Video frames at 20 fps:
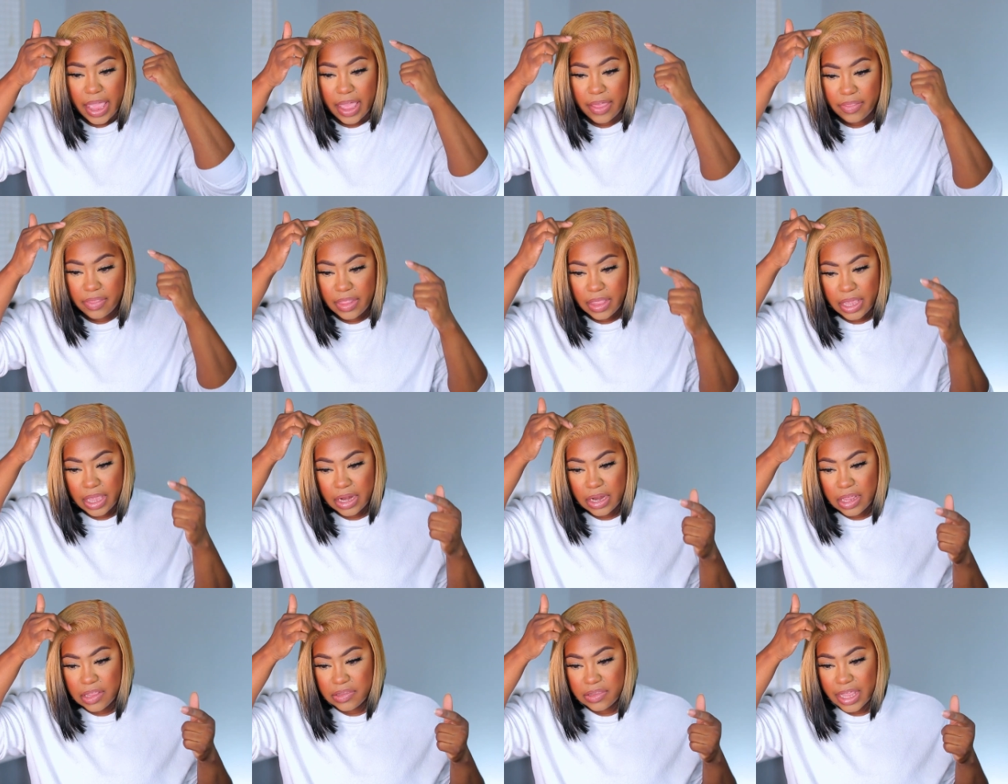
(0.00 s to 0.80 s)
And
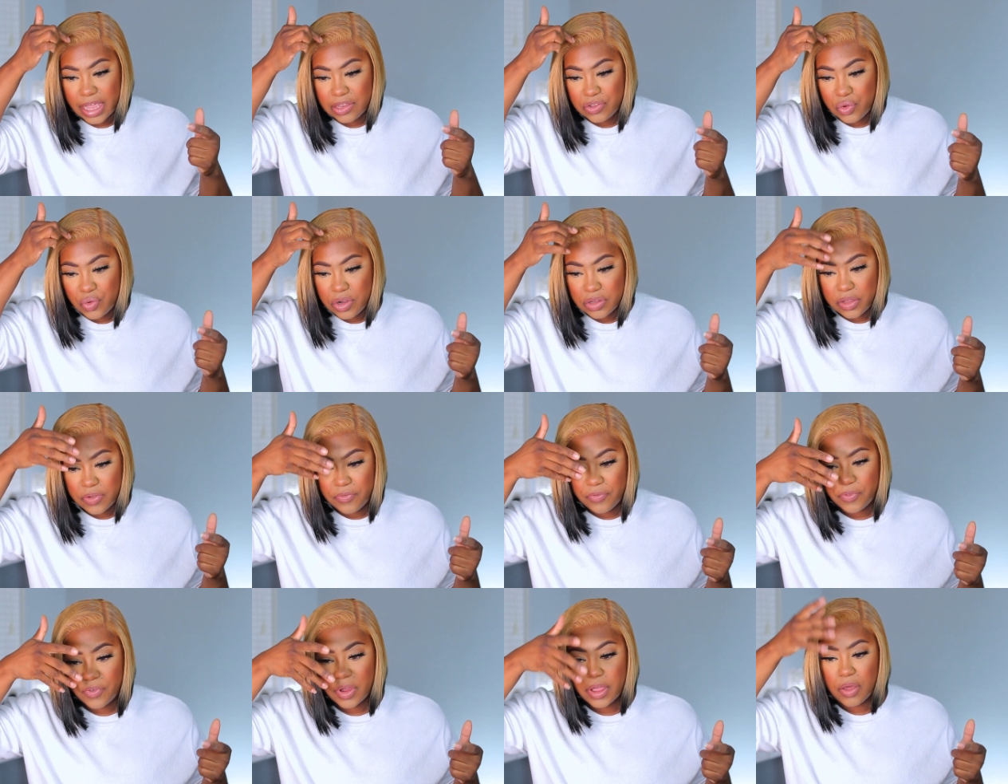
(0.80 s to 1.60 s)
then it's like towards the
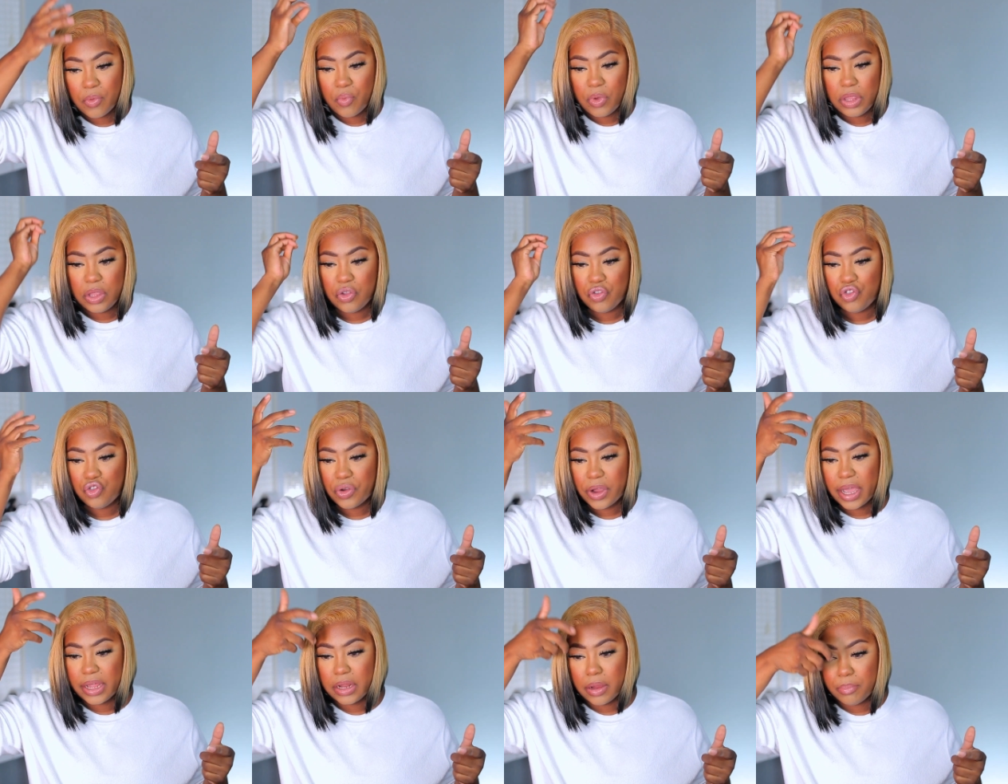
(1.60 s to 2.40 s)
front when you are
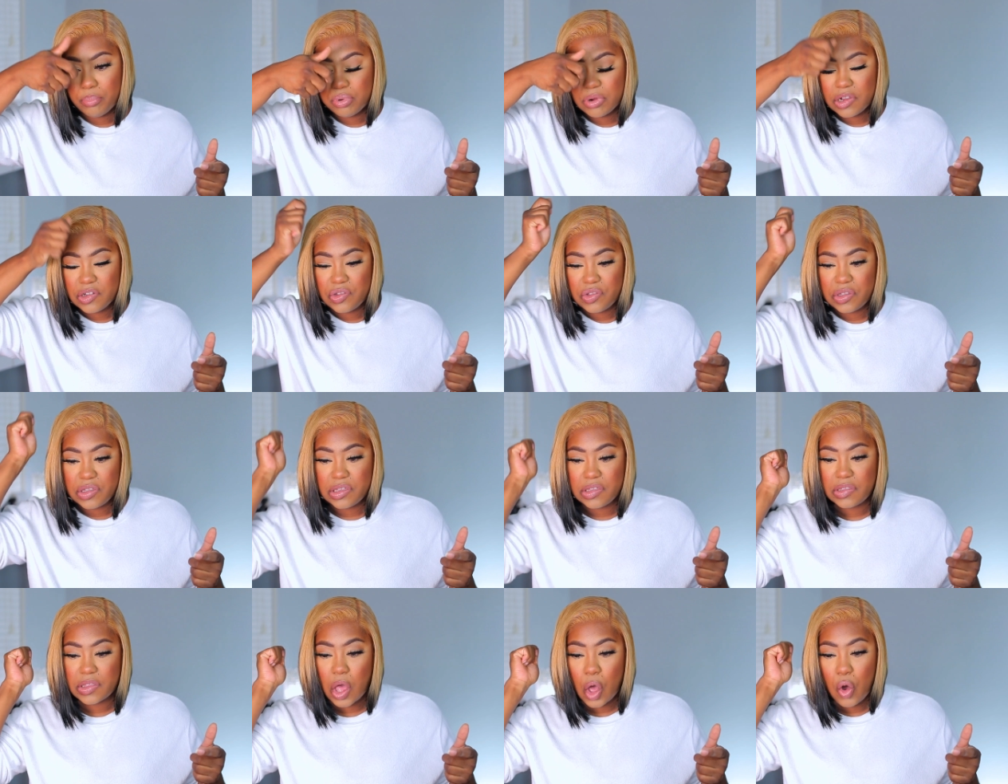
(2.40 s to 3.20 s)
trying to brush
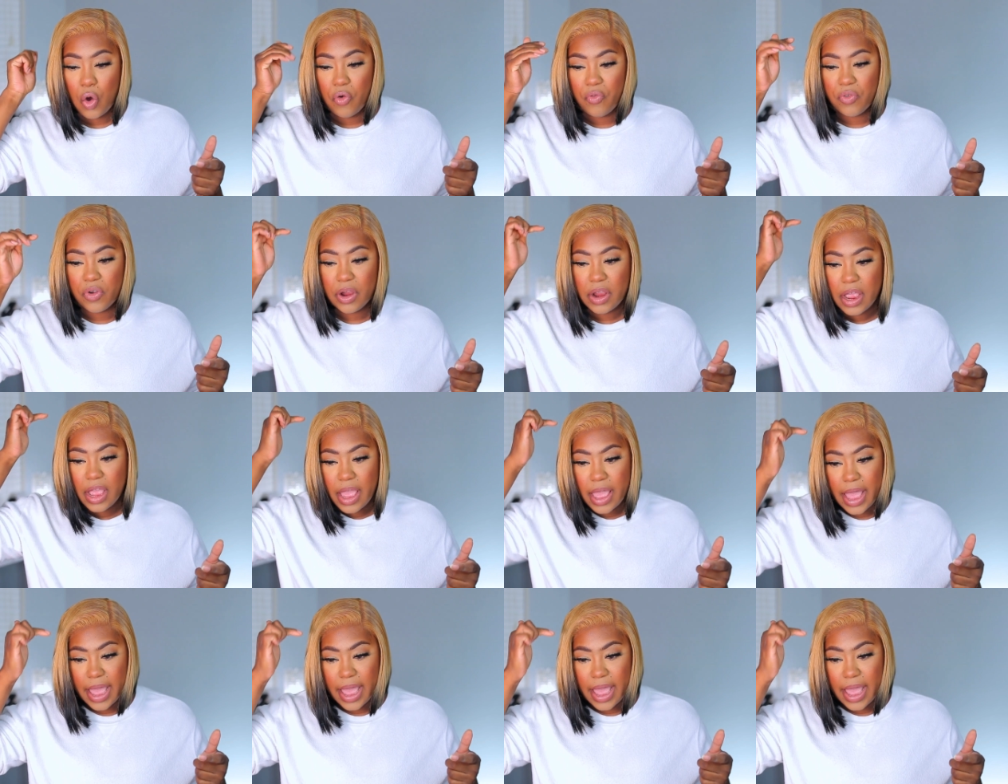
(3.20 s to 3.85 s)
this over.